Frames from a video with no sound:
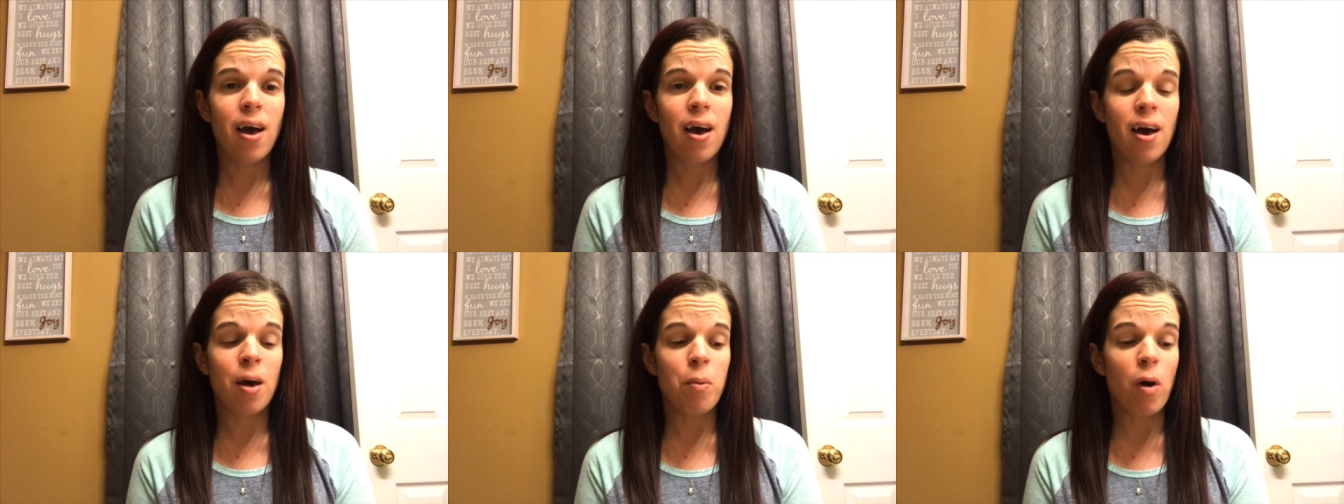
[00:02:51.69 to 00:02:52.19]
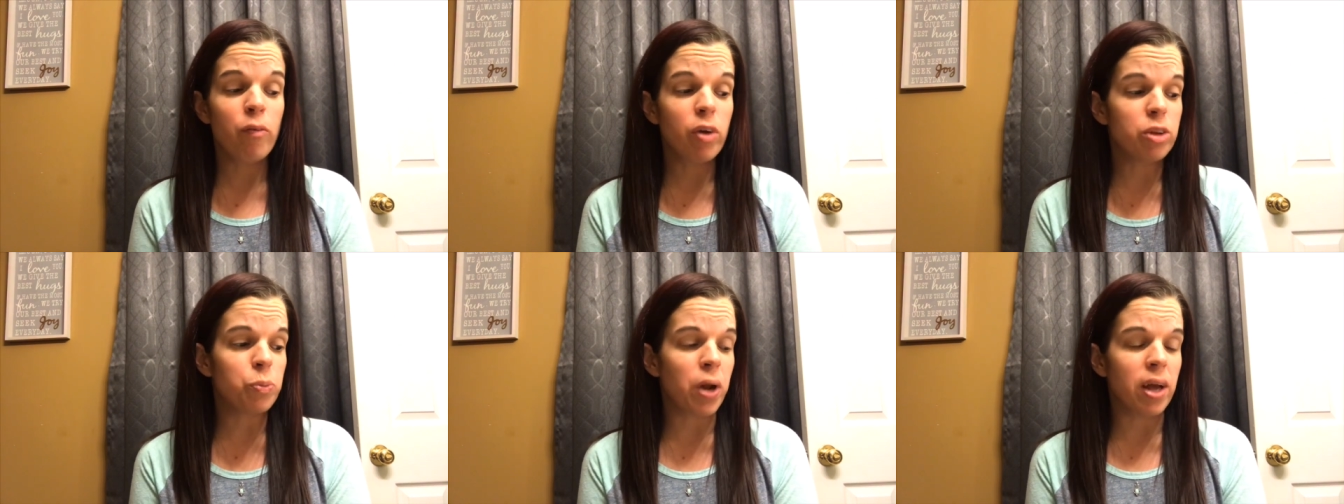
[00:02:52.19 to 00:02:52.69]
Um,
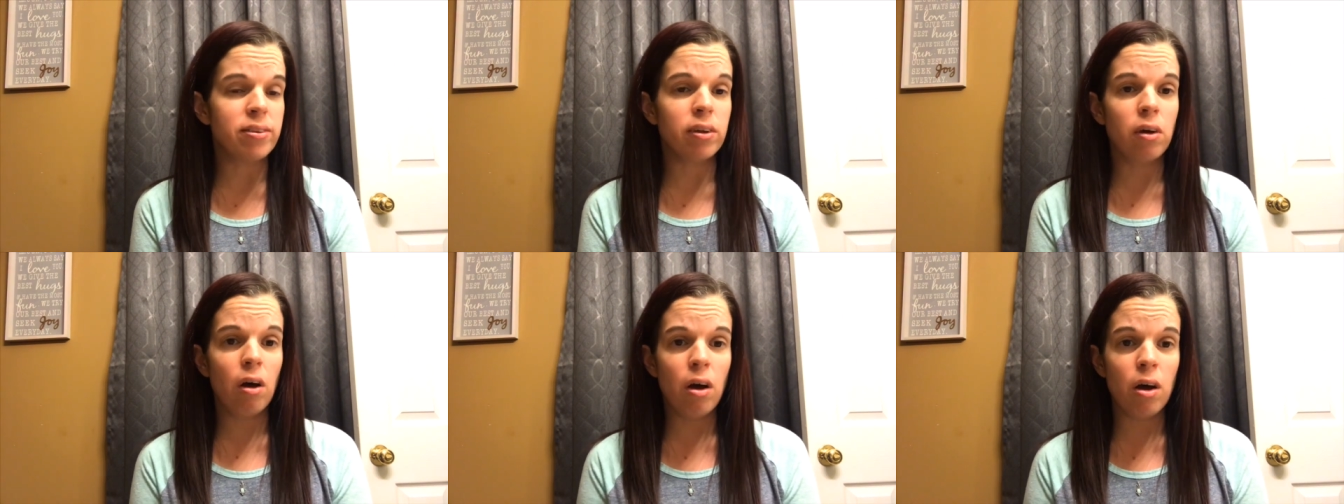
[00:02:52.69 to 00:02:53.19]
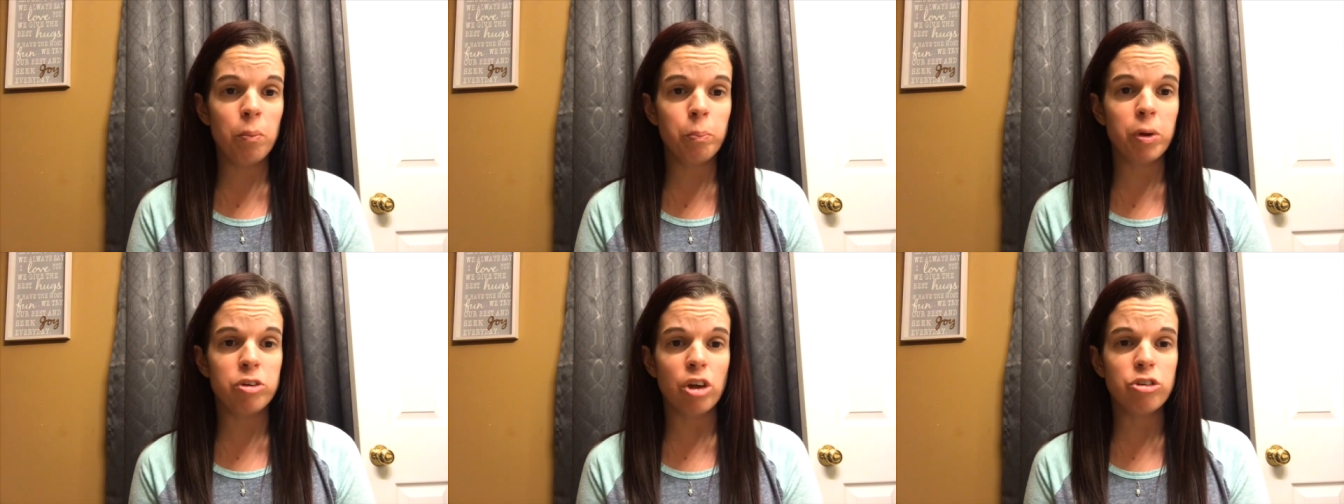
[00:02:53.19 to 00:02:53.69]
ovaries were nice and calm.
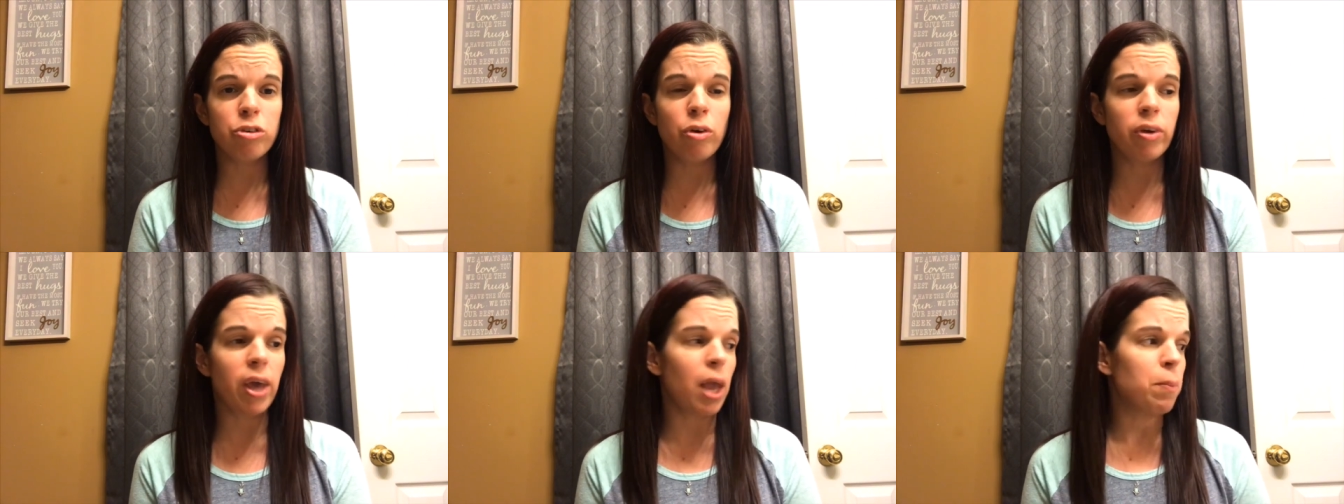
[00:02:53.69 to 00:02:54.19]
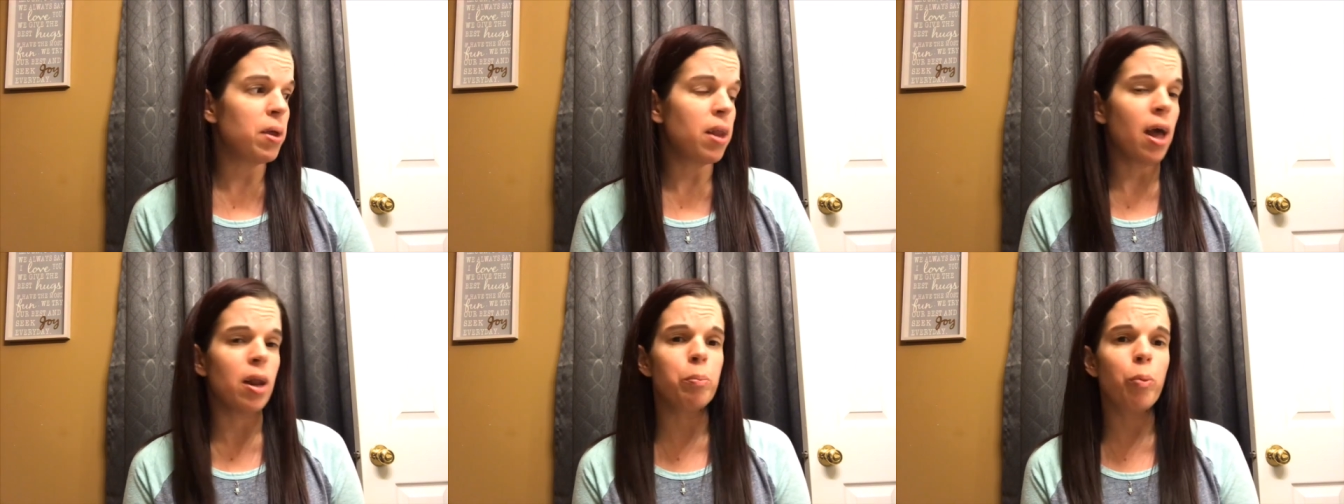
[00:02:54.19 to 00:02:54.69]
Progesterone came in
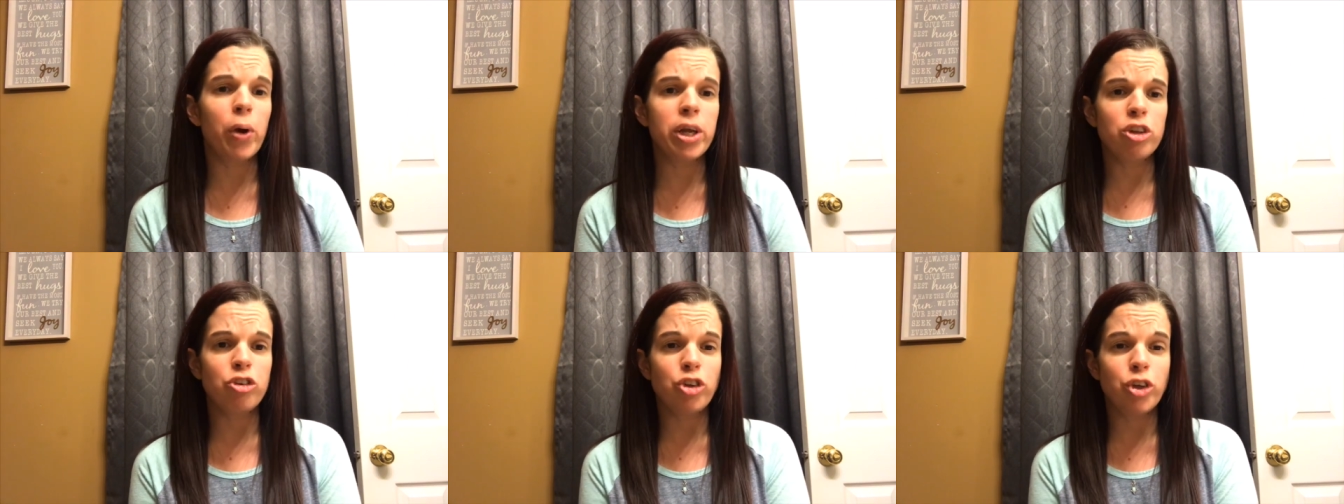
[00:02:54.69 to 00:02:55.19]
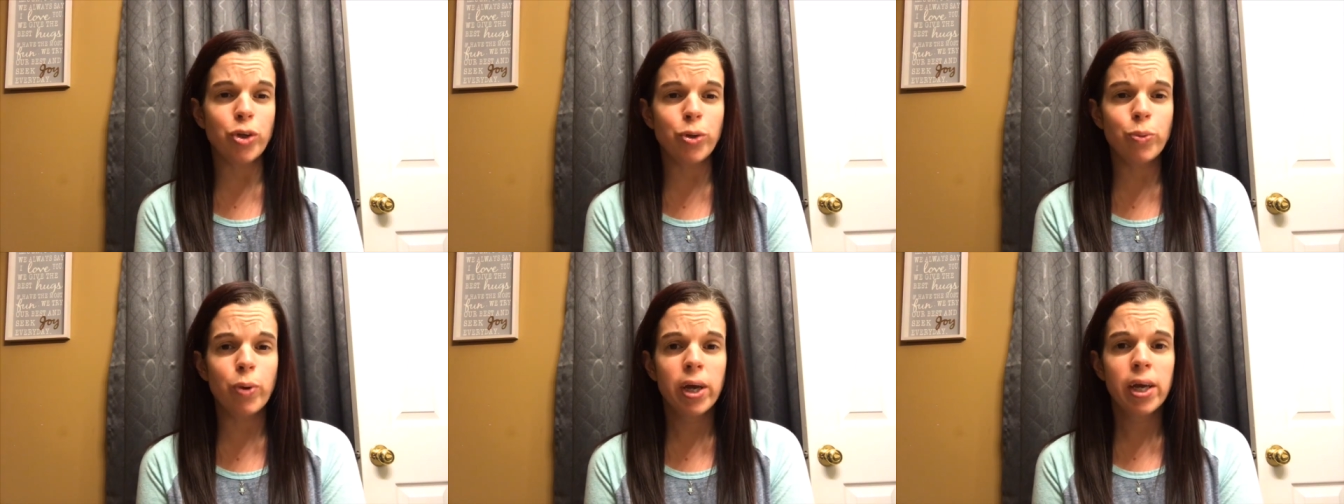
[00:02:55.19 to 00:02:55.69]
at a zero point
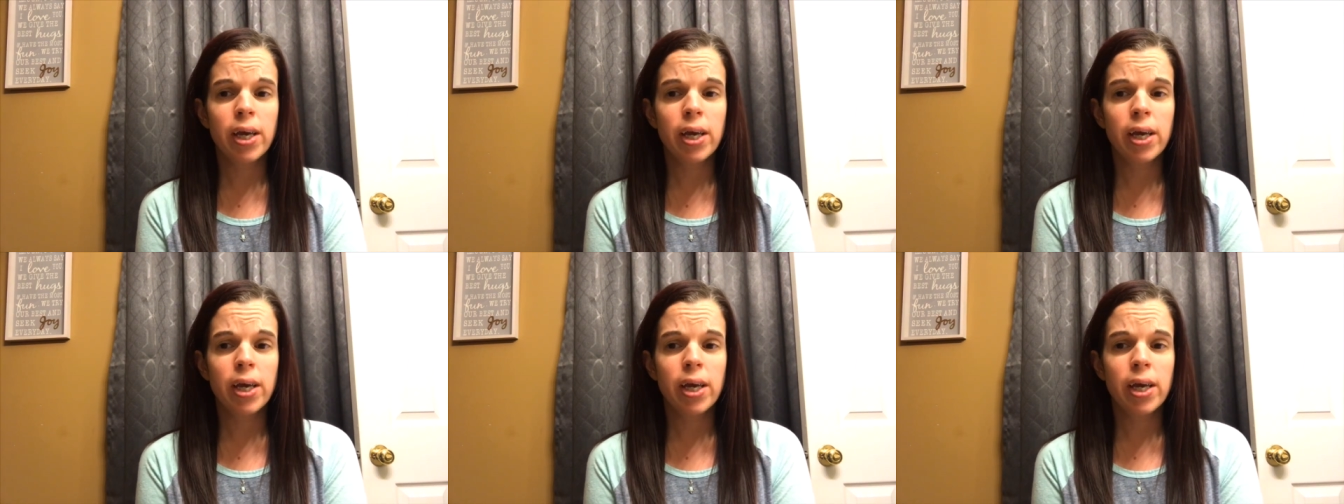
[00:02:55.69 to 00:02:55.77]
two